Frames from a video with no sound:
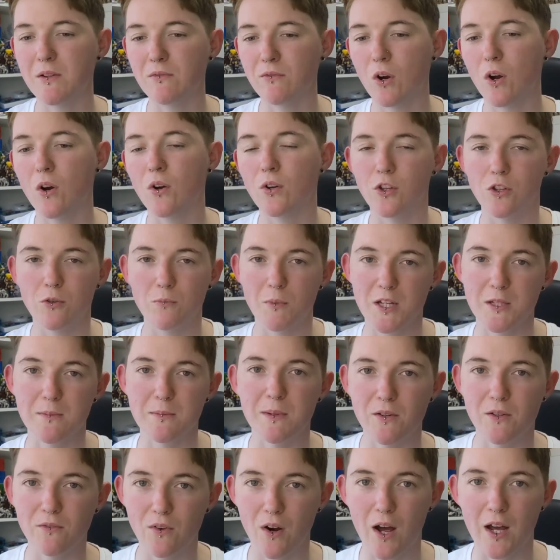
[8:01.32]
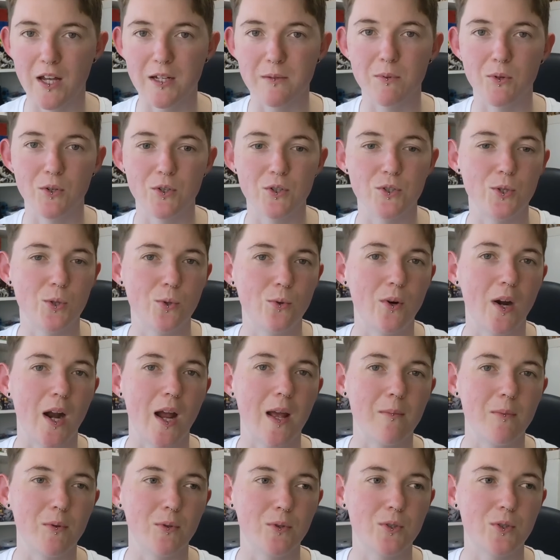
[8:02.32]
be wrong, you must be right, because you were
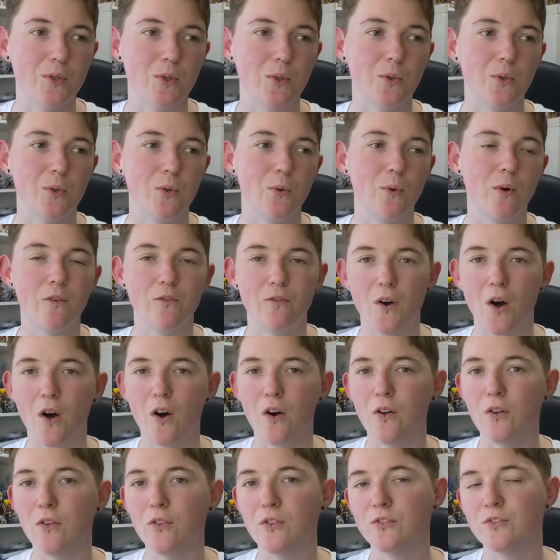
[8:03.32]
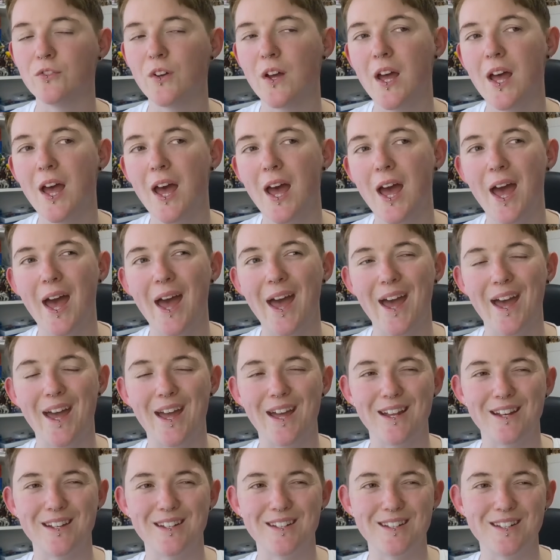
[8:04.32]
able to evolve
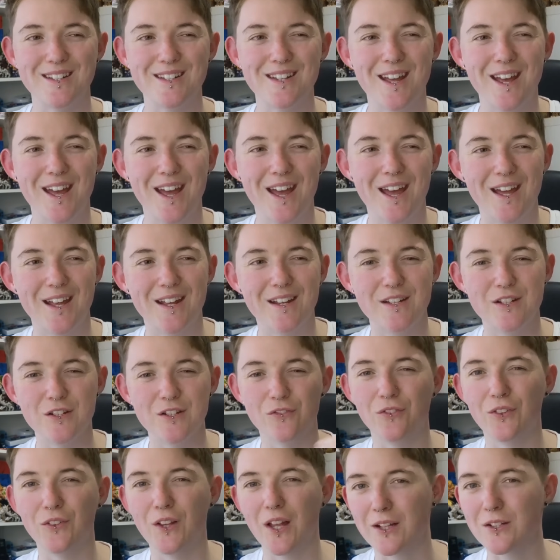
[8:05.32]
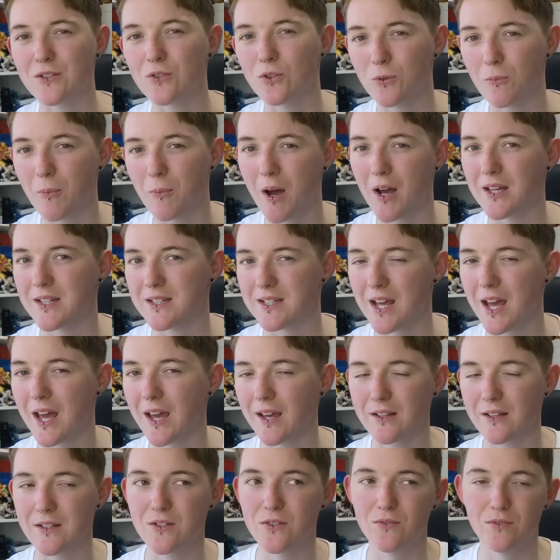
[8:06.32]
and deflect all my
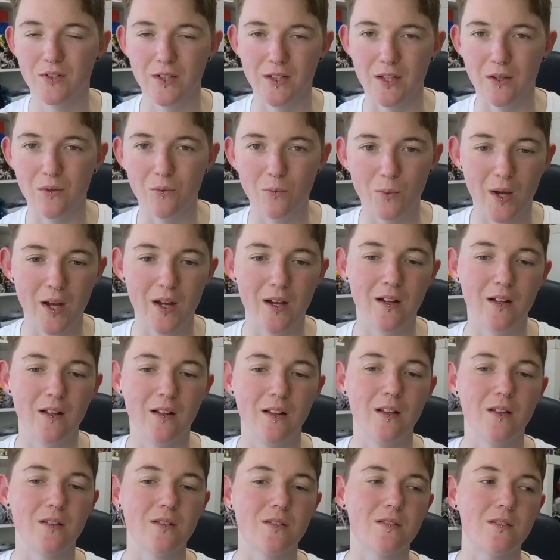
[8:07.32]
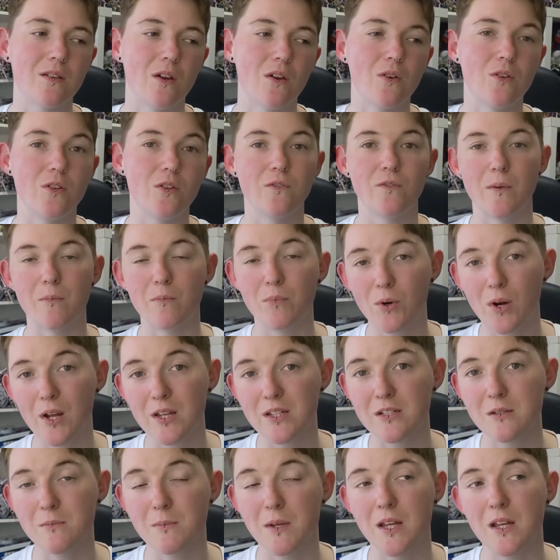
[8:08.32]
attacks really well. So you've
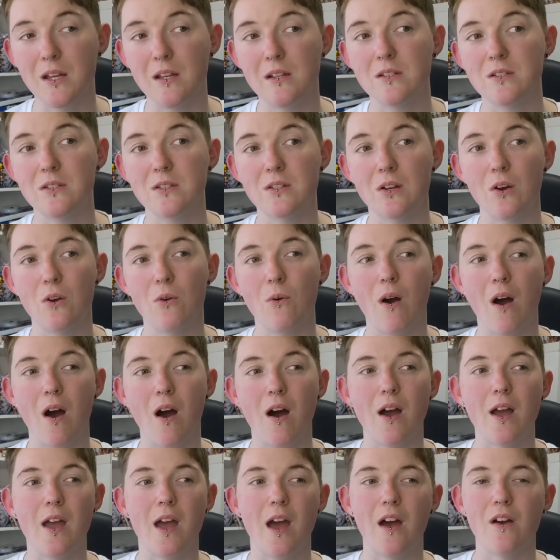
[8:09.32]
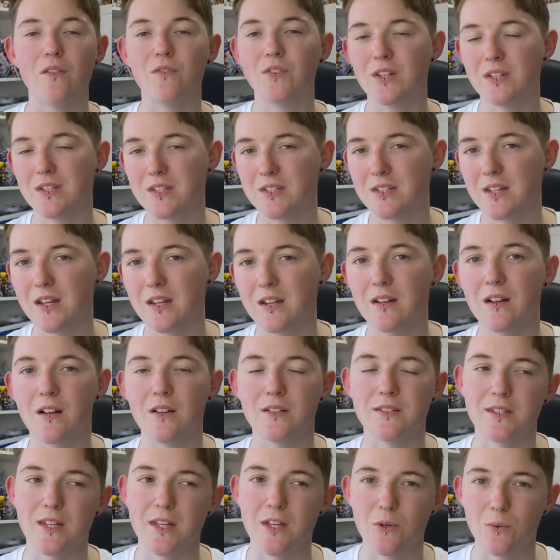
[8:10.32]
impressed me. So I have conceded.
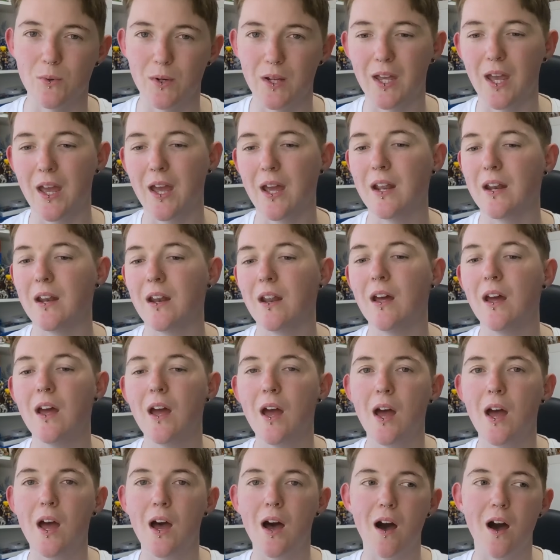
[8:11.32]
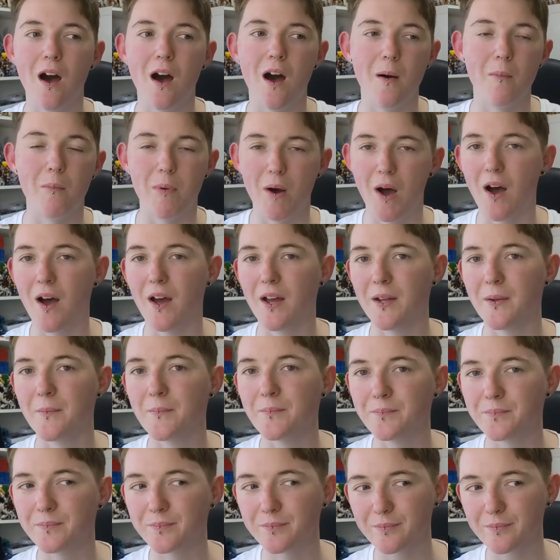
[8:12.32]
I'll see you again. A bye.